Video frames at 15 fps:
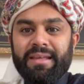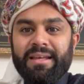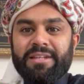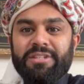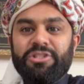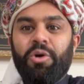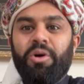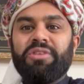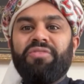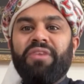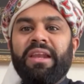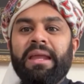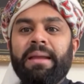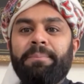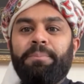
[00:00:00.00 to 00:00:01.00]
So it's
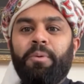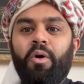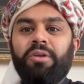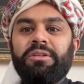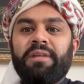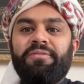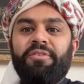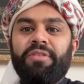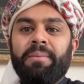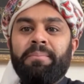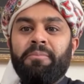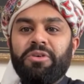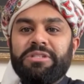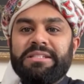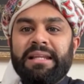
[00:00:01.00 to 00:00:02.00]
very important for the
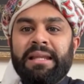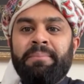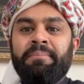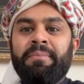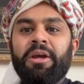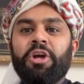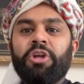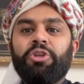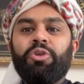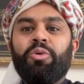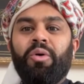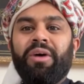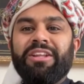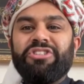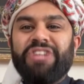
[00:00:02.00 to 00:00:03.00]
Muslim
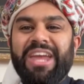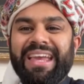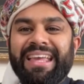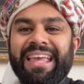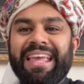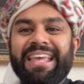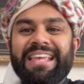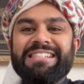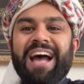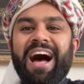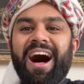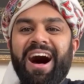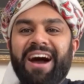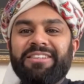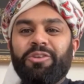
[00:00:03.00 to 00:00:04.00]
to check his
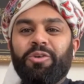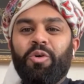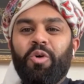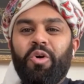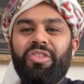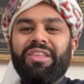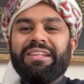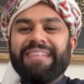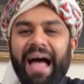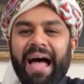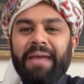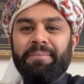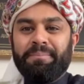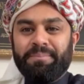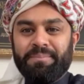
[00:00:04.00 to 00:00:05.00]
heart all the
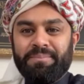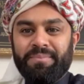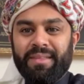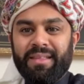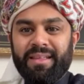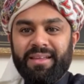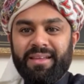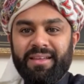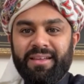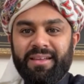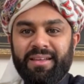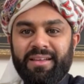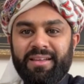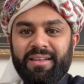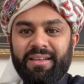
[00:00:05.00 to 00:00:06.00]
time.
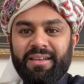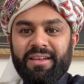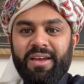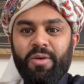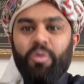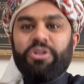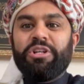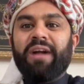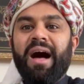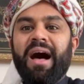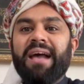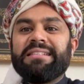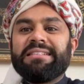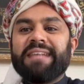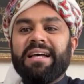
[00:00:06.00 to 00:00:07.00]
We should
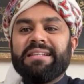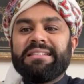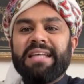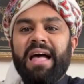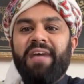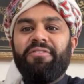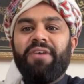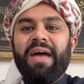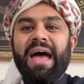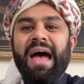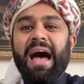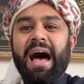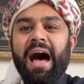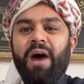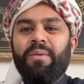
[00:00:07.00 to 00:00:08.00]
ask ourselves,
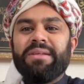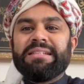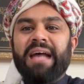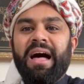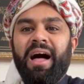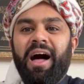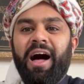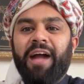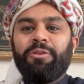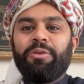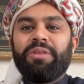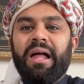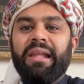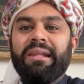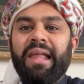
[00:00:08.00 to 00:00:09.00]
how is the heart of
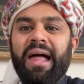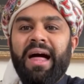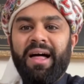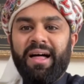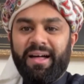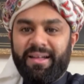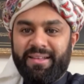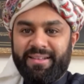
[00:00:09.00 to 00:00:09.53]
Allah?